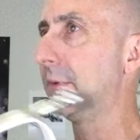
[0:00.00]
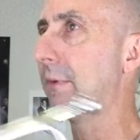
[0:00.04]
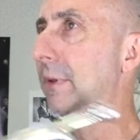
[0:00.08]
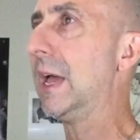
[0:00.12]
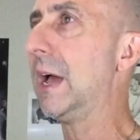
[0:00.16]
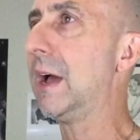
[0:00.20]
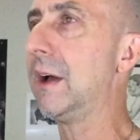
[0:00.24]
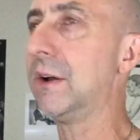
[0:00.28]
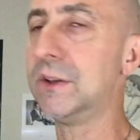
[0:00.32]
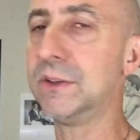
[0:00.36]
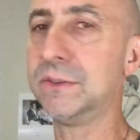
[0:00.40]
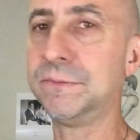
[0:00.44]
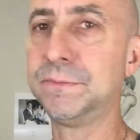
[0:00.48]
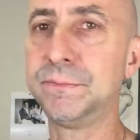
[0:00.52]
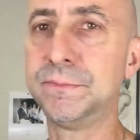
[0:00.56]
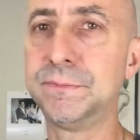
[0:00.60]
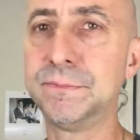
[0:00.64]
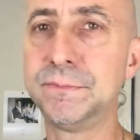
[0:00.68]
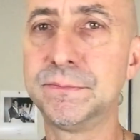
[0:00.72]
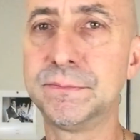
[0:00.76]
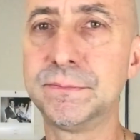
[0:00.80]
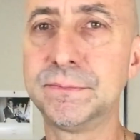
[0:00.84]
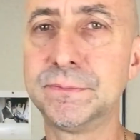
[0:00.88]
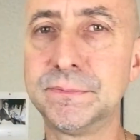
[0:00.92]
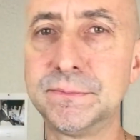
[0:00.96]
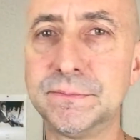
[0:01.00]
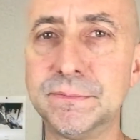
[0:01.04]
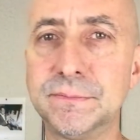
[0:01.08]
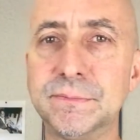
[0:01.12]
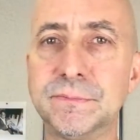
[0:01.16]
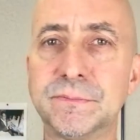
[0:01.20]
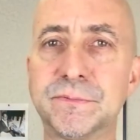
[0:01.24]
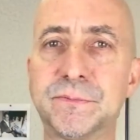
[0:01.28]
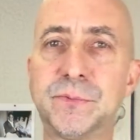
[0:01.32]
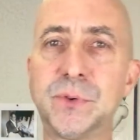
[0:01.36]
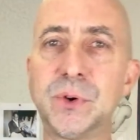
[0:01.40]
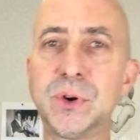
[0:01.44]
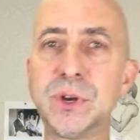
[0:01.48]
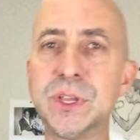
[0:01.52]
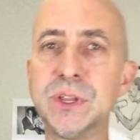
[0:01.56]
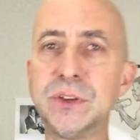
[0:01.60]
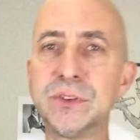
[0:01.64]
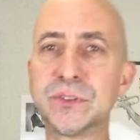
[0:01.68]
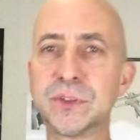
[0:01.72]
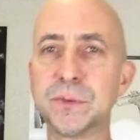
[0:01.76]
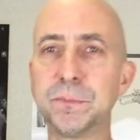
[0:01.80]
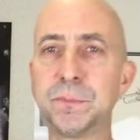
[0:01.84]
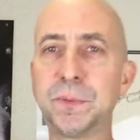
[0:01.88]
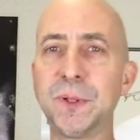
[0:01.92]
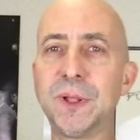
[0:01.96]
Now, 40
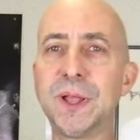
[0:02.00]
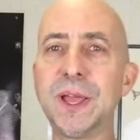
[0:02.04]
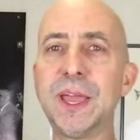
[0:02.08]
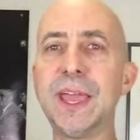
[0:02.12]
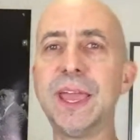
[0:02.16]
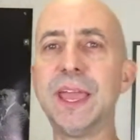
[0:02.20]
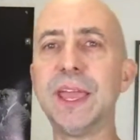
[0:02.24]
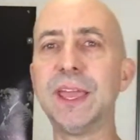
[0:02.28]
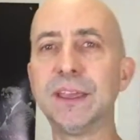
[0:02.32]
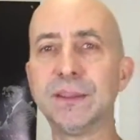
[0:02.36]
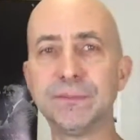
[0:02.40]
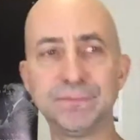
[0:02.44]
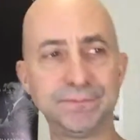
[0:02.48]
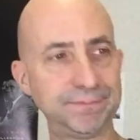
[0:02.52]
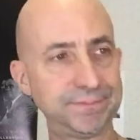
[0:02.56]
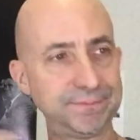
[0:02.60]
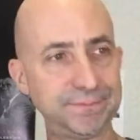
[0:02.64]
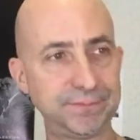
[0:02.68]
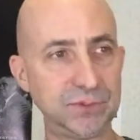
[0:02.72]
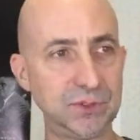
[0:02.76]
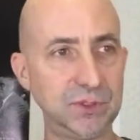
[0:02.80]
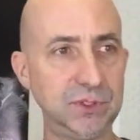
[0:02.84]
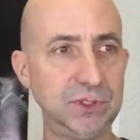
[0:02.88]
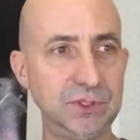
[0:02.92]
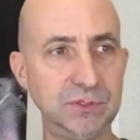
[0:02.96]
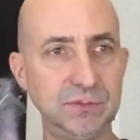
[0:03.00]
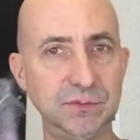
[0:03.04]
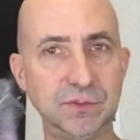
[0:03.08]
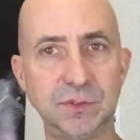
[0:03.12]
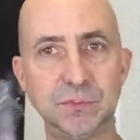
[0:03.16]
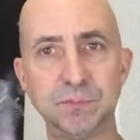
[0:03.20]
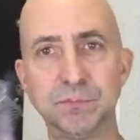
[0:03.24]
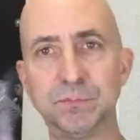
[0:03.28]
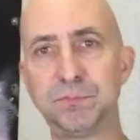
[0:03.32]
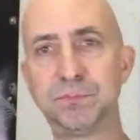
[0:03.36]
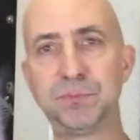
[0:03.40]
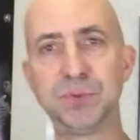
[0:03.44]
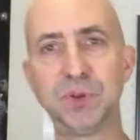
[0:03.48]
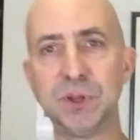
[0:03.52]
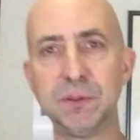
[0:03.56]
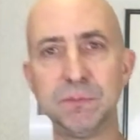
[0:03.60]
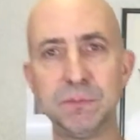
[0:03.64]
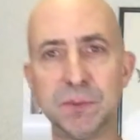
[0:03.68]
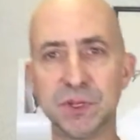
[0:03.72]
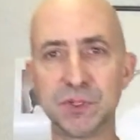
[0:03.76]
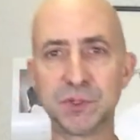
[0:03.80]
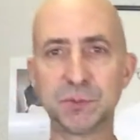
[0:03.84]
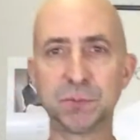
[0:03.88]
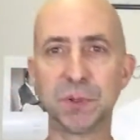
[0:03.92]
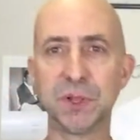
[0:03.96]
years of playing, you can pretty
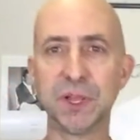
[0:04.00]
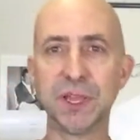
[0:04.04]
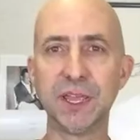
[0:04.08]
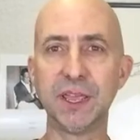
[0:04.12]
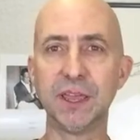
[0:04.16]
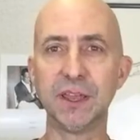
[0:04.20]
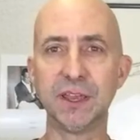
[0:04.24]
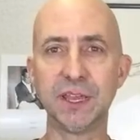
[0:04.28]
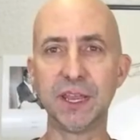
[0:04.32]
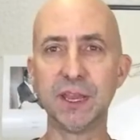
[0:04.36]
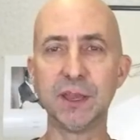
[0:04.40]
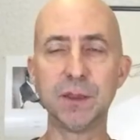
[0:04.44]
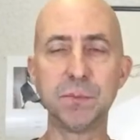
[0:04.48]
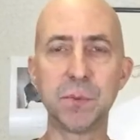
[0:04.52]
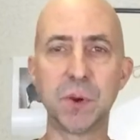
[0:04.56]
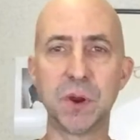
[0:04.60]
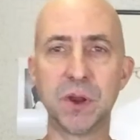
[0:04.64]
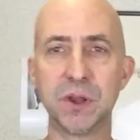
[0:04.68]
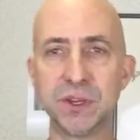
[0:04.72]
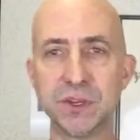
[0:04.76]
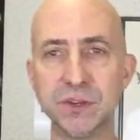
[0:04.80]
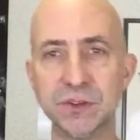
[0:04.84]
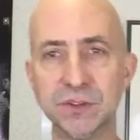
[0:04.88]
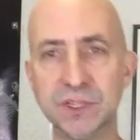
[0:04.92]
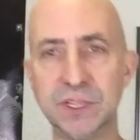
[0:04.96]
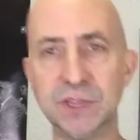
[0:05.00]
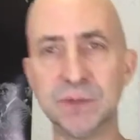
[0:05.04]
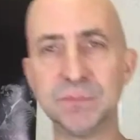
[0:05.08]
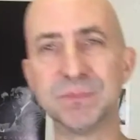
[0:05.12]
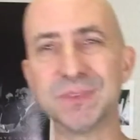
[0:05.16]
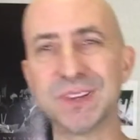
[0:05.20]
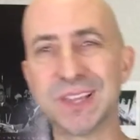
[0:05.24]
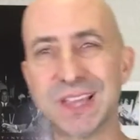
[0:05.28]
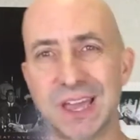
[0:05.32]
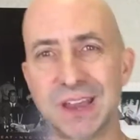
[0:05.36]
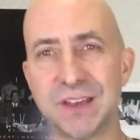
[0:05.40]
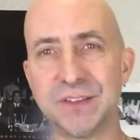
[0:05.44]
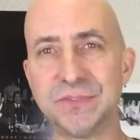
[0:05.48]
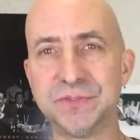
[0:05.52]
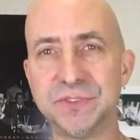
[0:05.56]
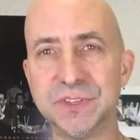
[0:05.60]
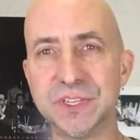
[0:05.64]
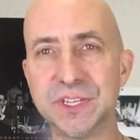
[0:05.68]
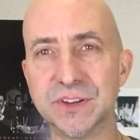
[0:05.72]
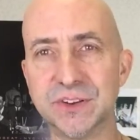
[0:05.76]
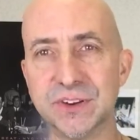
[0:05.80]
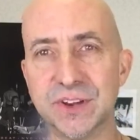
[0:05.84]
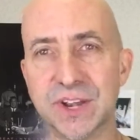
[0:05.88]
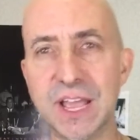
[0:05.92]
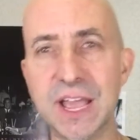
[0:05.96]
much play on any part of your lip and kind of
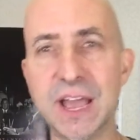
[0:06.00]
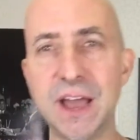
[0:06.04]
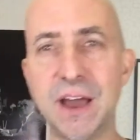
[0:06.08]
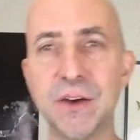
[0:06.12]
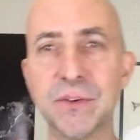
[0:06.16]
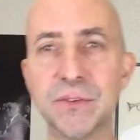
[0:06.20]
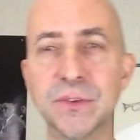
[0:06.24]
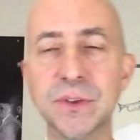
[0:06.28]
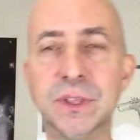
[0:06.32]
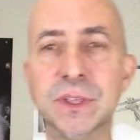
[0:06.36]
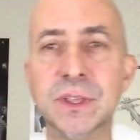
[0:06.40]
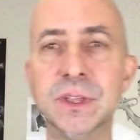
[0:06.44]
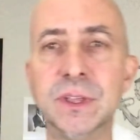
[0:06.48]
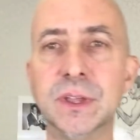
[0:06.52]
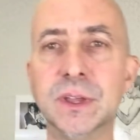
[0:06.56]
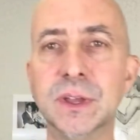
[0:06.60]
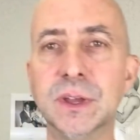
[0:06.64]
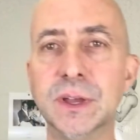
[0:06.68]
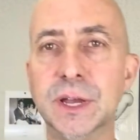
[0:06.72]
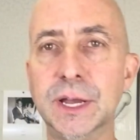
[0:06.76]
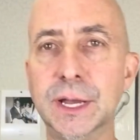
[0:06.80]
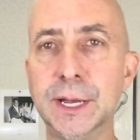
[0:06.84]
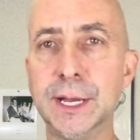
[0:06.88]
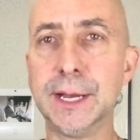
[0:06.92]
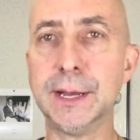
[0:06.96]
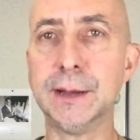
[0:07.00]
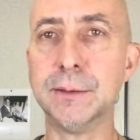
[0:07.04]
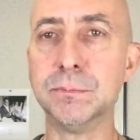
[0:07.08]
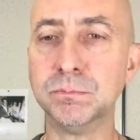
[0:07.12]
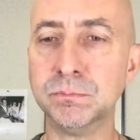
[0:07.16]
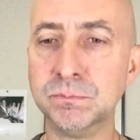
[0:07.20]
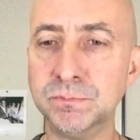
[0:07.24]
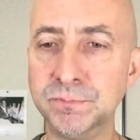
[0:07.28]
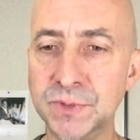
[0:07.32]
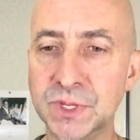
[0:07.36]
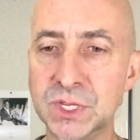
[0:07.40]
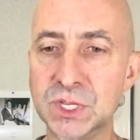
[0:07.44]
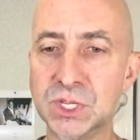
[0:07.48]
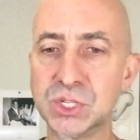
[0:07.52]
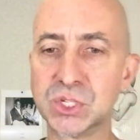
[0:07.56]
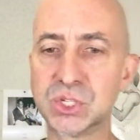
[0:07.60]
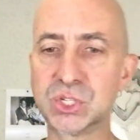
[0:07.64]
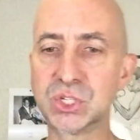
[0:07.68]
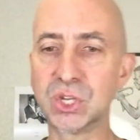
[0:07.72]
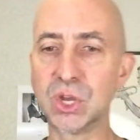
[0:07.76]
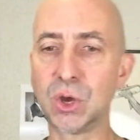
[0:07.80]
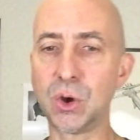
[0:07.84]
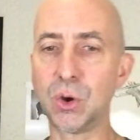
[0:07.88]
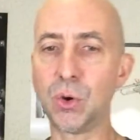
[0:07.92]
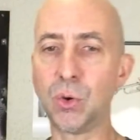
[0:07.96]
figure it out.
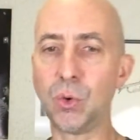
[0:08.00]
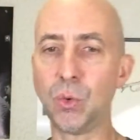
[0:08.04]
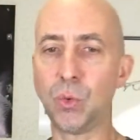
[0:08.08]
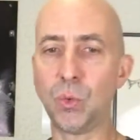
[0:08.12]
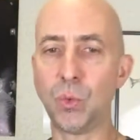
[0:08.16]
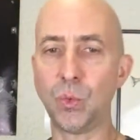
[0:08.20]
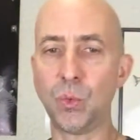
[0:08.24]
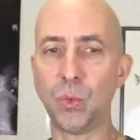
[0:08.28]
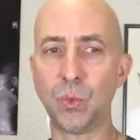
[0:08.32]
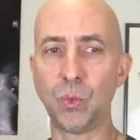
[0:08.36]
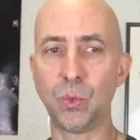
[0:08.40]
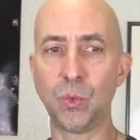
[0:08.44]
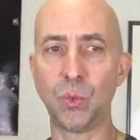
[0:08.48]
So